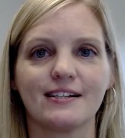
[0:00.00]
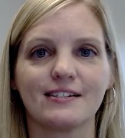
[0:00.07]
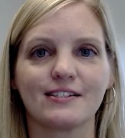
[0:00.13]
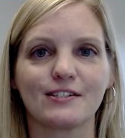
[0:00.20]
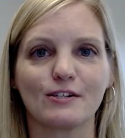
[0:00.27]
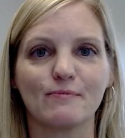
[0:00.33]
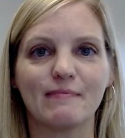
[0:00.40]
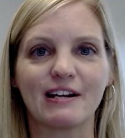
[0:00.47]

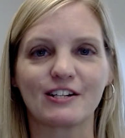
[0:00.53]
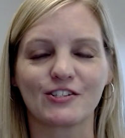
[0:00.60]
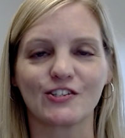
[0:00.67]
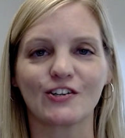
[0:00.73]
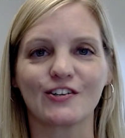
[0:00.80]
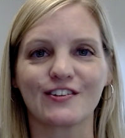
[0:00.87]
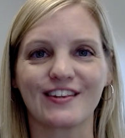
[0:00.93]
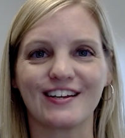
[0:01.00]
So make
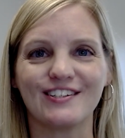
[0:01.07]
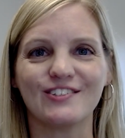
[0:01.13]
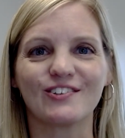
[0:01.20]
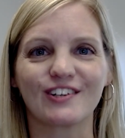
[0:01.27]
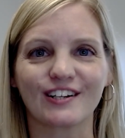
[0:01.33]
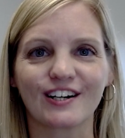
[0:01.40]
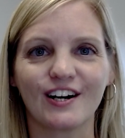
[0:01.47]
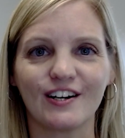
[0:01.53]
sure that you
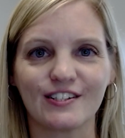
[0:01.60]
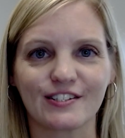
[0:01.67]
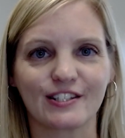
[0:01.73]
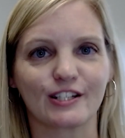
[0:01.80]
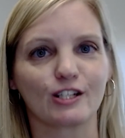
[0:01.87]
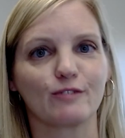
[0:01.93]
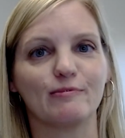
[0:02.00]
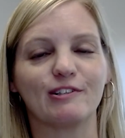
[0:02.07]
are in
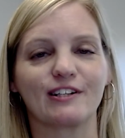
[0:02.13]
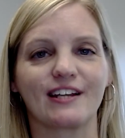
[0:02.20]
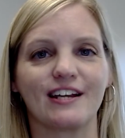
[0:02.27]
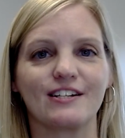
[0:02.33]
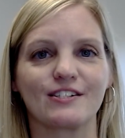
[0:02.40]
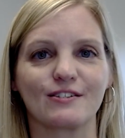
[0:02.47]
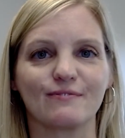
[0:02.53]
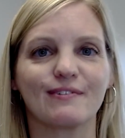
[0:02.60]
constant
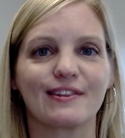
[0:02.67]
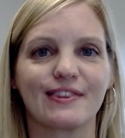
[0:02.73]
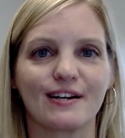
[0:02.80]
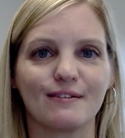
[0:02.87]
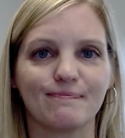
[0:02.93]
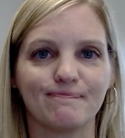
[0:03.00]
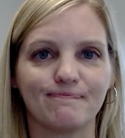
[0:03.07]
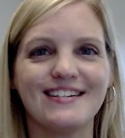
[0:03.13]
communication with
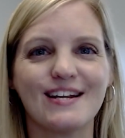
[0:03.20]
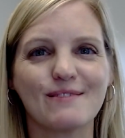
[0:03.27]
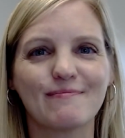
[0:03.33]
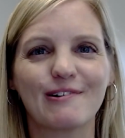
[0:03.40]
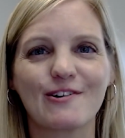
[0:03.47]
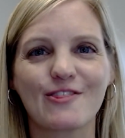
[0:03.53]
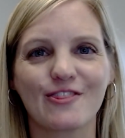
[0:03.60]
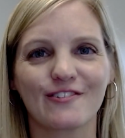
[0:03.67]
them.
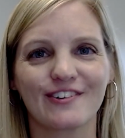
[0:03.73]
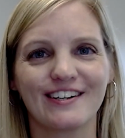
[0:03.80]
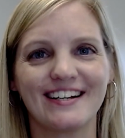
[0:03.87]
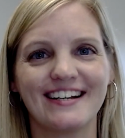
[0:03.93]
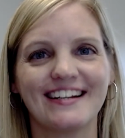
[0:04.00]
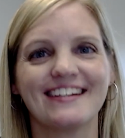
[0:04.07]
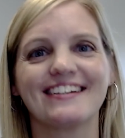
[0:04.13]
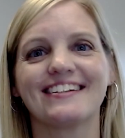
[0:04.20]
Number
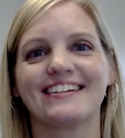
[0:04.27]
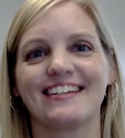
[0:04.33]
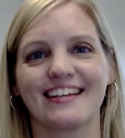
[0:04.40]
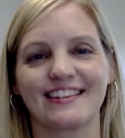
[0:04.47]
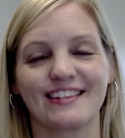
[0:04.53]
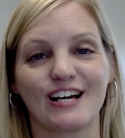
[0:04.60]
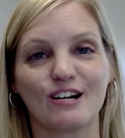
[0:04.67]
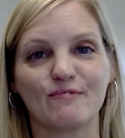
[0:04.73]
three,
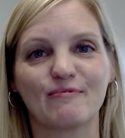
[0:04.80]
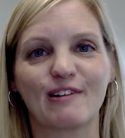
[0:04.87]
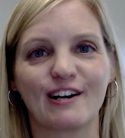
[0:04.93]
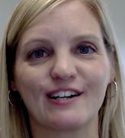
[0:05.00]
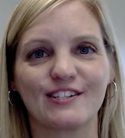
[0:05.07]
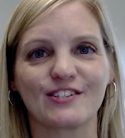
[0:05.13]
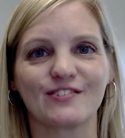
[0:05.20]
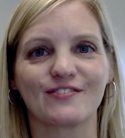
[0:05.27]
get that
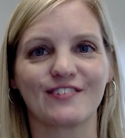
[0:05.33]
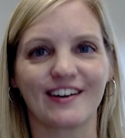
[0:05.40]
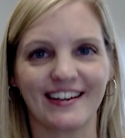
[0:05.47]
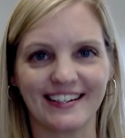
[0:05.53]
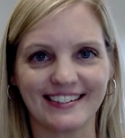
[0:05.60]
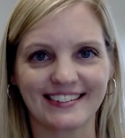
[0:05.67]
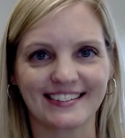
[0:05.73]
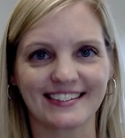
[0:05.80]
price
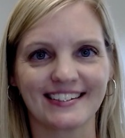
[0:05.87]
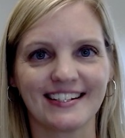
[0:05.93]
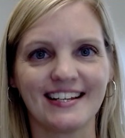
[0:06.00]
right.